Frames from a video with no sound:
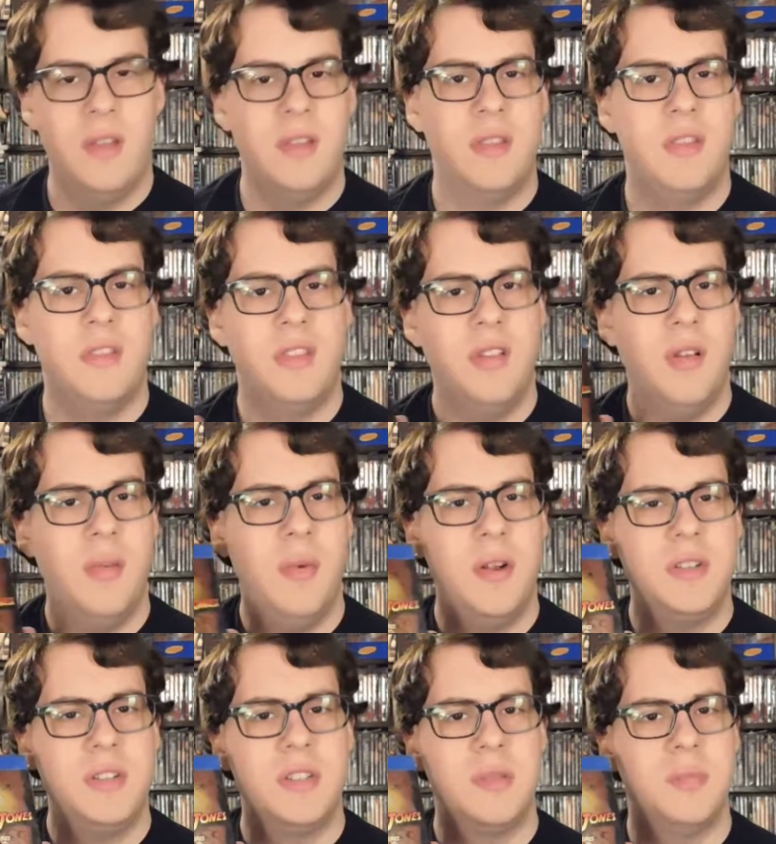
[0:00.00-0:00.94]
Until I
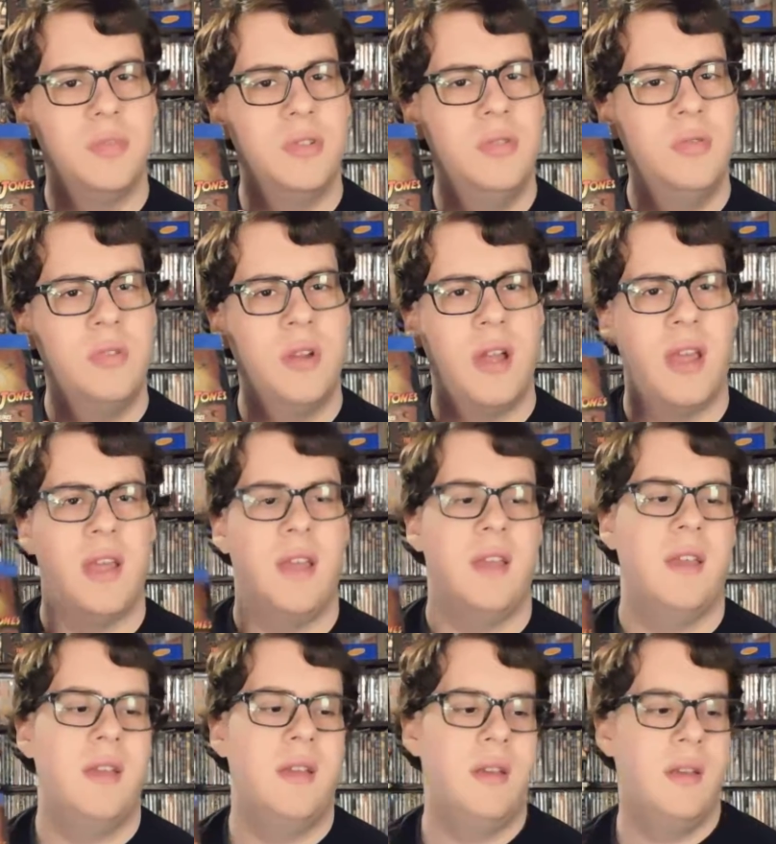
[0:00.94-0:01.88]
watched the Blu-ray.
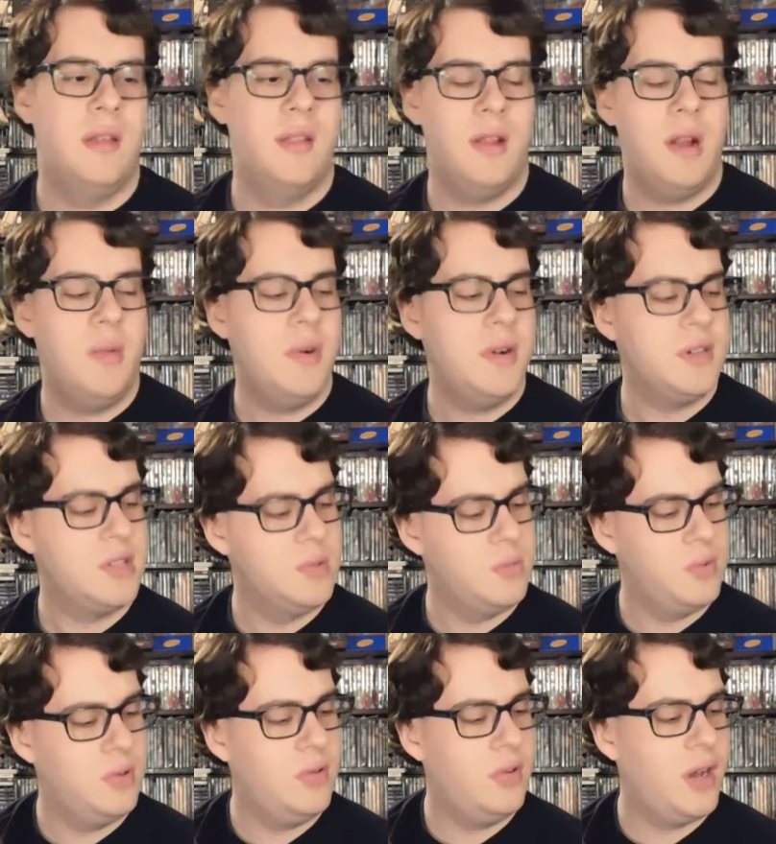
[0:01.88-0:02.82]
Then I watched the
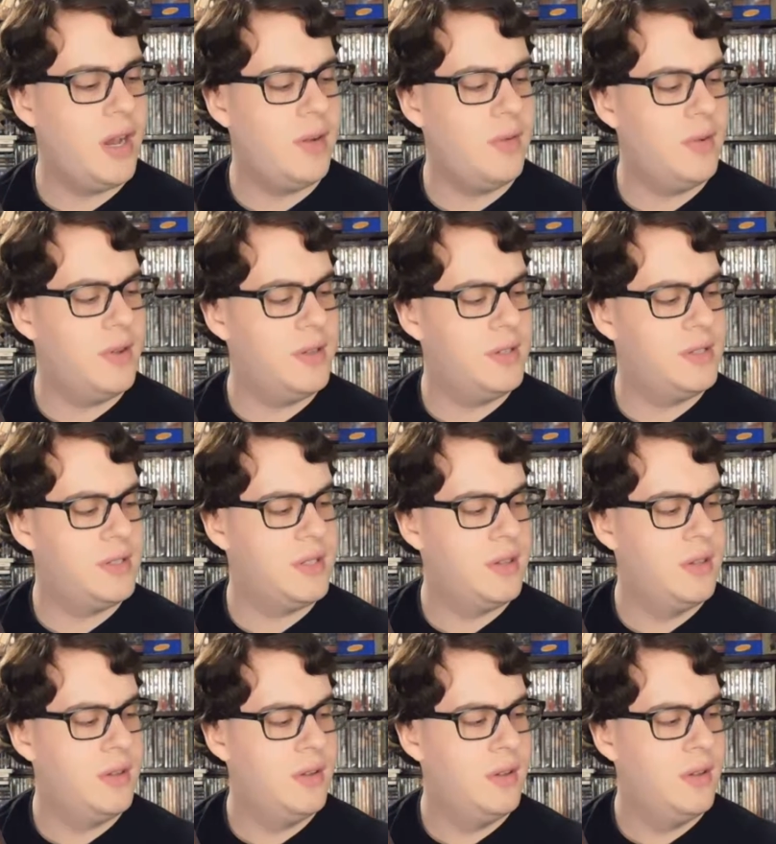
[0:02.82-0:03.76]
Blu-ray and I realized
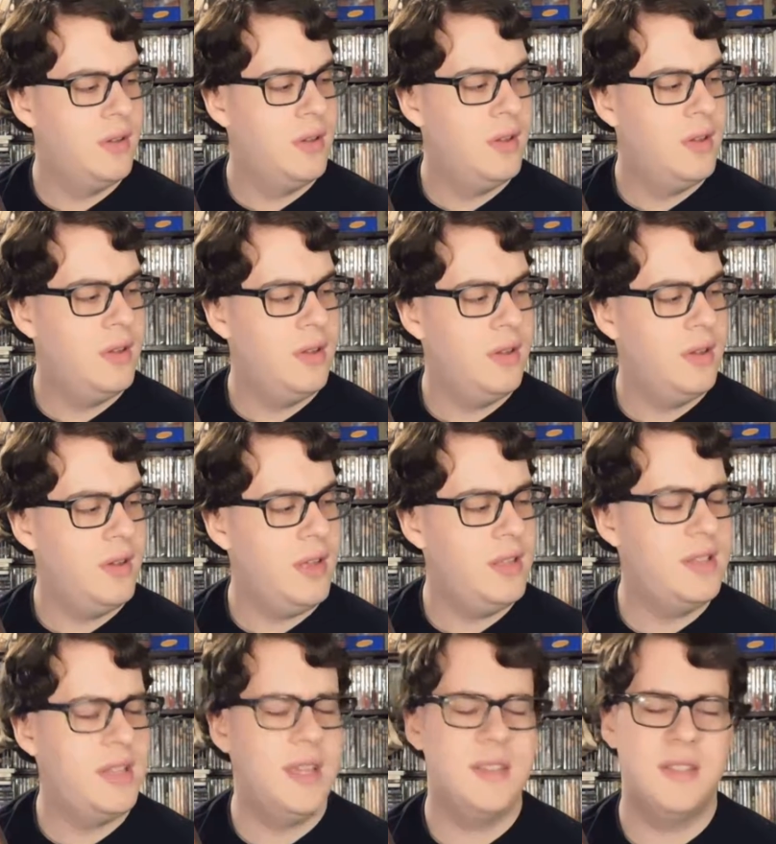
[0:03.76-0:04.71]

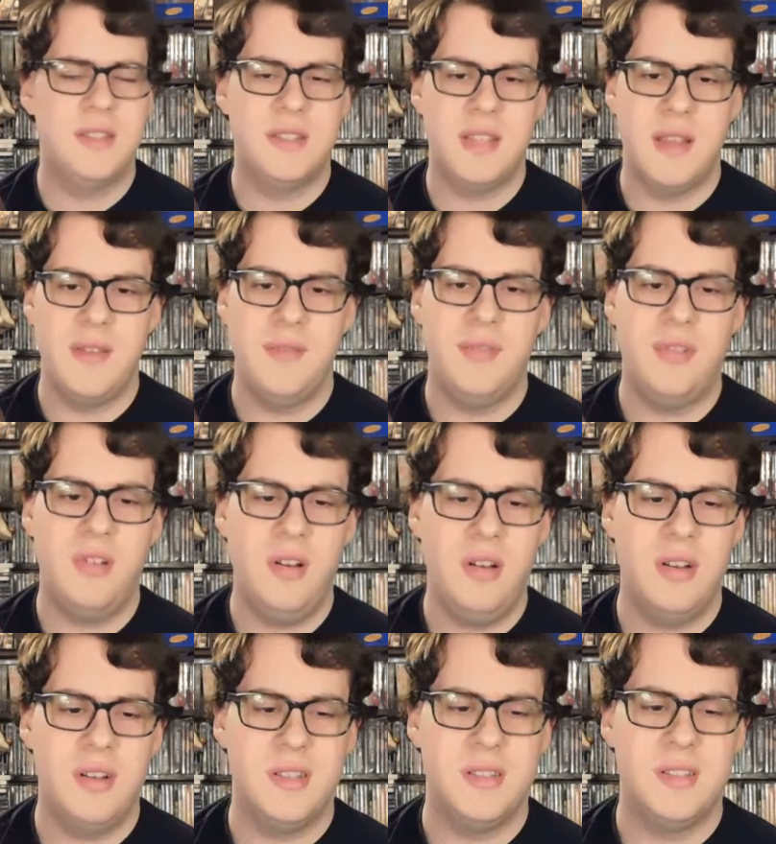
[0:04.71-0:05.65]
it has the same
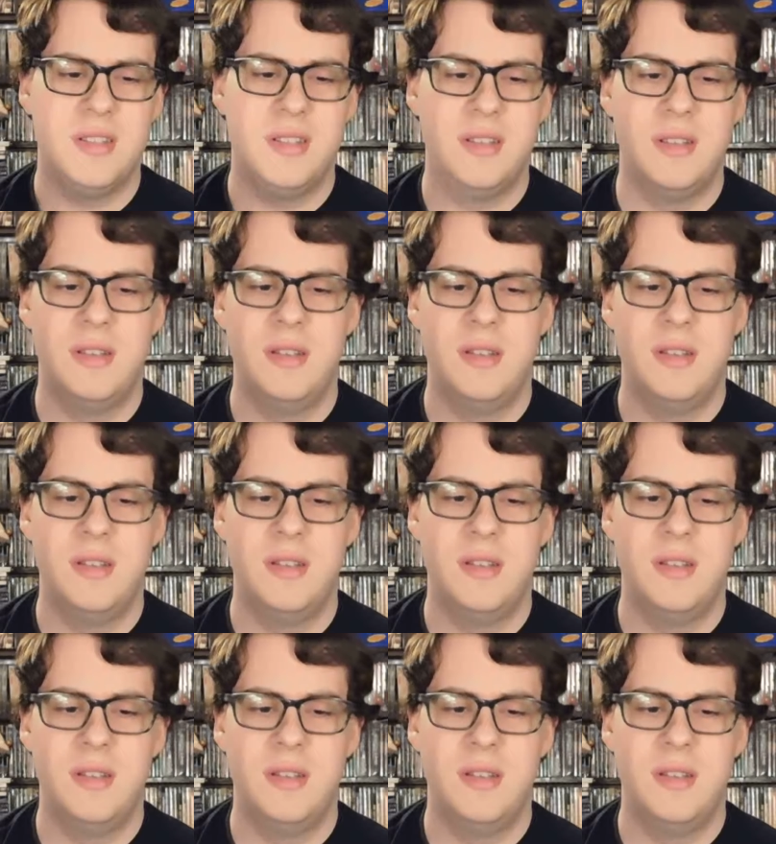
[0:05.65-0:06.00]
flaws.